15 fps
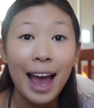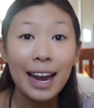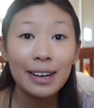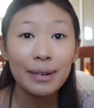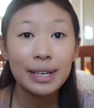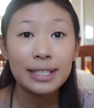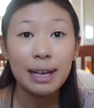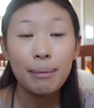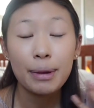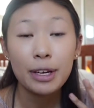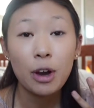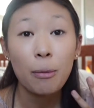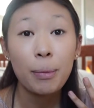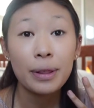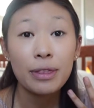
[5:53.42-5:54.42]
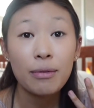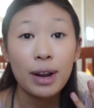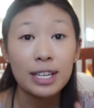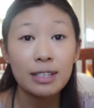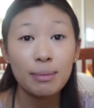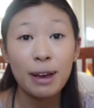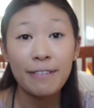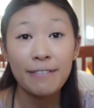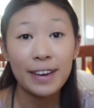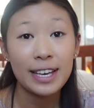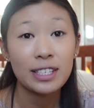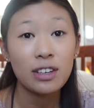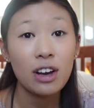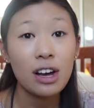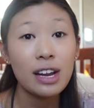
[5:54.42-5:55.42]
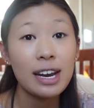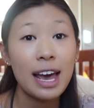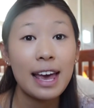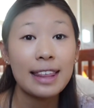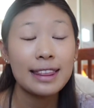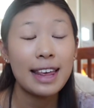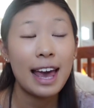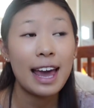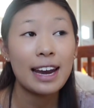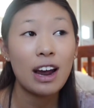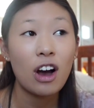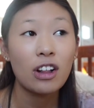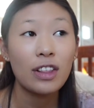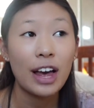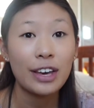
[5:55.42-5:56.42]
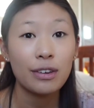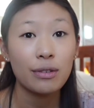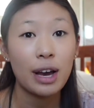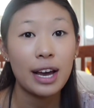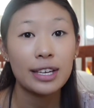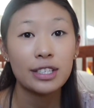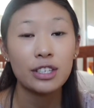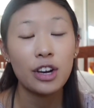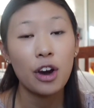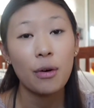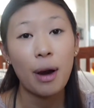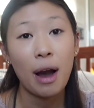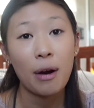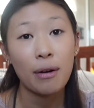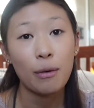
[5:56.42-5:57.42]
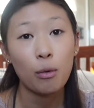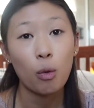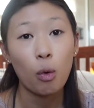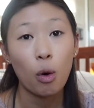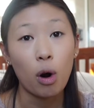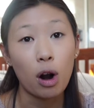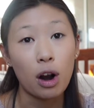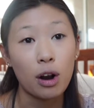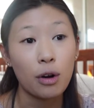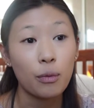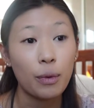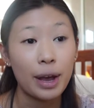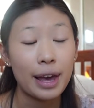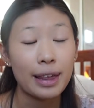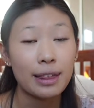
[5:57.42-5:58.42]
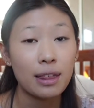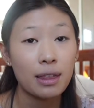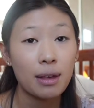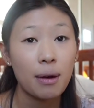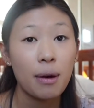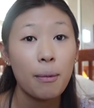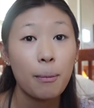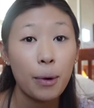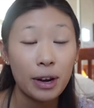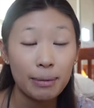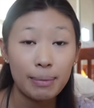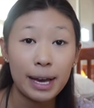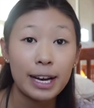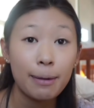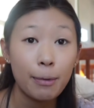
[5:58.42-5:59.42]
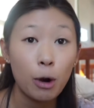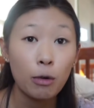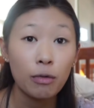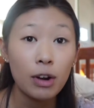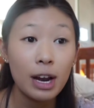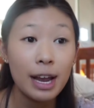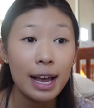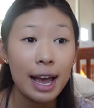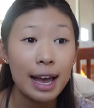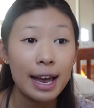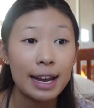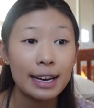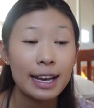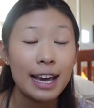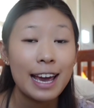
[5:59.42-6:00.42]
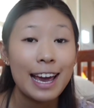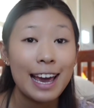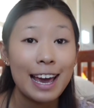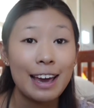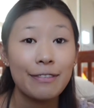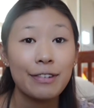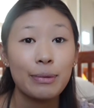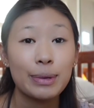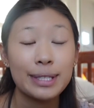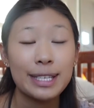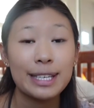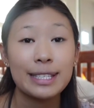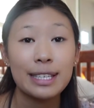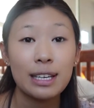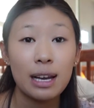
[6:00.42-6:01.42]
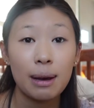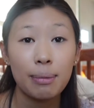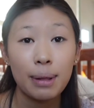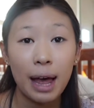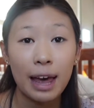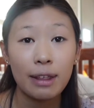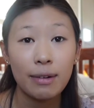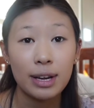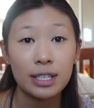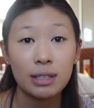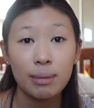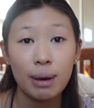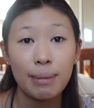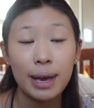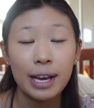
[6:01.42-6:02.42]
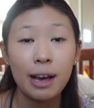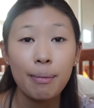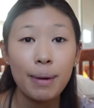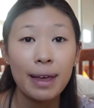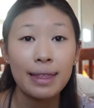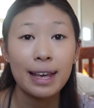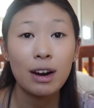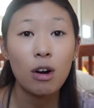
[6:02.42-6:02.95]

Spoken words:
Anyways, I'm gonna go put the rest of my face on, and then I'll let you guys know how it wore with putting makeup over it and if it was easy to apply the rest of my makeup. And then